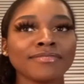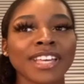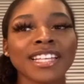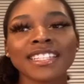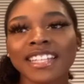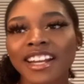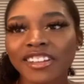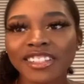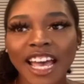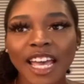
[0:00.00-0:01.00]
a
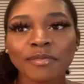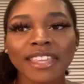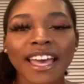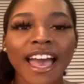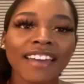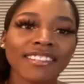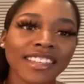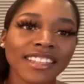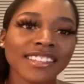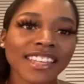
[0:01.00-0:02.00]
stereotype that
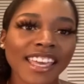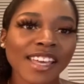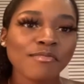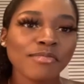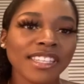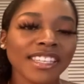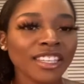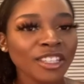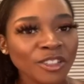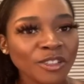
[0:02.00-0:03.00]
athletes can't be
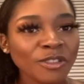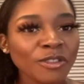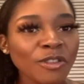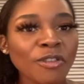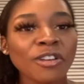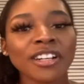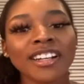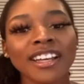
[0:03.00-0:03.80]
cute or,